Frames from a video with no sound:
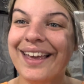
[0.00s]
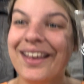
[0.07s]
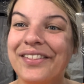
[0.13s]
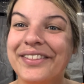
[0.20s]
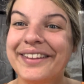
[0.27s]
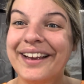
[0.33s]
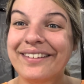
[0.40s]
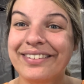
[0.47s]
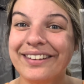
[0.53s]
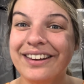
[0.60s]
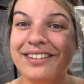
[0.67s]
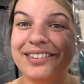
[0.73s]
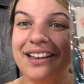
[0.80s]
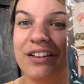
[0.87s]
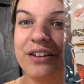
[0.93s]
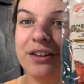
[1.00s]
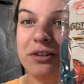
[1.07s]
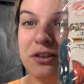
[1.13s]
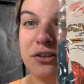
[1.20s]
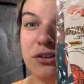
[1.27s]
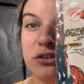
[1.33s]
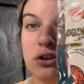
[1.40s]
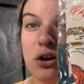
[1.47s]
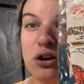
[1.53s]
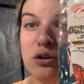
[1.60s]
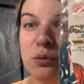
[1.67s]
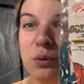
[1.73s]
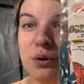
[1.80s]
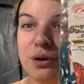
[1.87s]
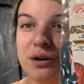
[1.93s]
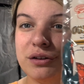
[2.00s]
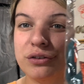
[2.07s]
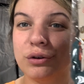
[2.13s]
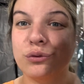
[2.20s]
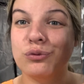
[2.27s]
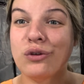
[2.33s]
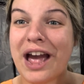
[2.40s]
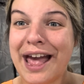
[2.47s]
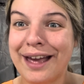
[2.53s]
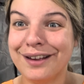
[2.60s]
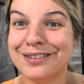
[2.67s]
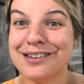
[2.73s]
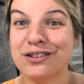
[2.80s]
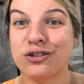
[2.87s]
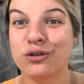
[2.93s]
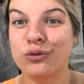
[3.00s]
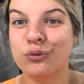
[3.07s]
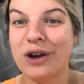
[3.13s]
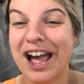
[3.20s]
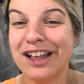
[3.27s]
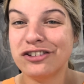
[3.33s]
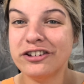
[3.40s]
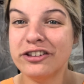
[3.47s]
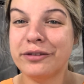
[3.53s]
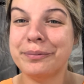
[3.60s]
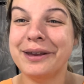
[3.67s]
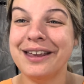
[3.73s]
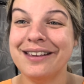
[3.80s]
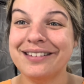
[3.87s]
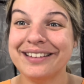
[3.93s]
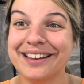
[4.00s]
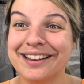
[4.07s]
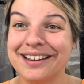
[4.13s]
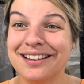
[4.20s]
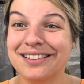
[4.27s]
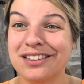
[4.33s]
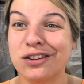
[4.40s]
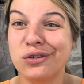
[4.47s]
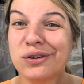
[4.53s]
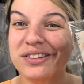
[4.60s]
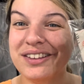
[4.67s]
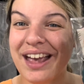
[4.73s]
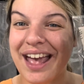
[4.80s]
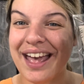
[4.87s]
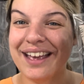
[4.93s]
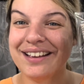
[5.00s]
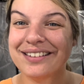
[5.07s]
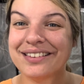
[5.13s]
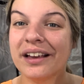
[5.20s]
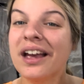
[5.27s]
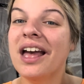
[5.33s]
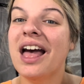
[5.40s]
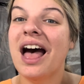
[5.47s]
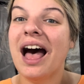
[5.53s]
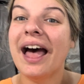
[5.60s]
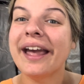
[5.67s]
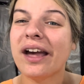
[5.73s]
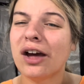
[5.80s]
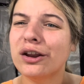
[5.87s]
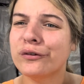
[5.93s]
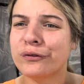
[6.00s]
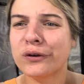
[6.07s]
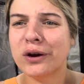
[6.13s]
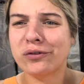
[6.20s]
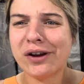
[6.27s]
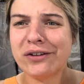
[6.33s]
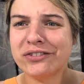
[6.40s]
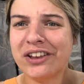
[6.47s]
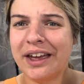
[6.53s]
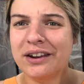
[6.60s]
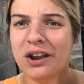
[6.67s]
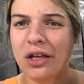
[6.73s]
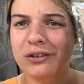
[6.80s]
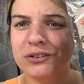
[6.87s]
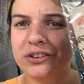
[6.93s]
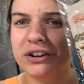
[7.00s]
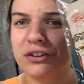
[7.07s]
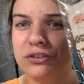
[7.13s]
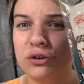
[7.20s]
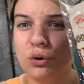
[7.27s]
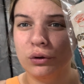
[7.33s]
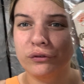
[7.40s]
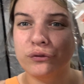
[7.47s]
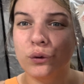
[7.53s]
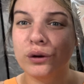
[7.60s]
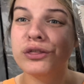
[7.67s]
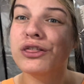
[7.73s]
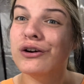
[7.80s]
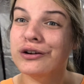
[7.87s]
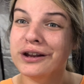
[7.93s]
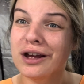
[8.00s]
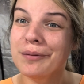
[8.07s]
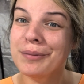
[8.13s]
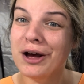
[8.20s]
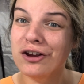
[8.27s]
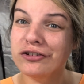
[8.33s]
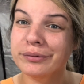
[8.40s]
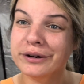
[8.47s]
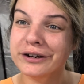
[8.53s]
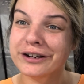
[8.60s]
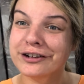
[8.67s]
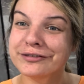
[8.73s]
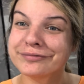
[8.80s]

Next thing to sell is this Star Wars Rags to Ratches piece. It is new with tags. I got it for around $10, and it sold for $30 on Poshmark.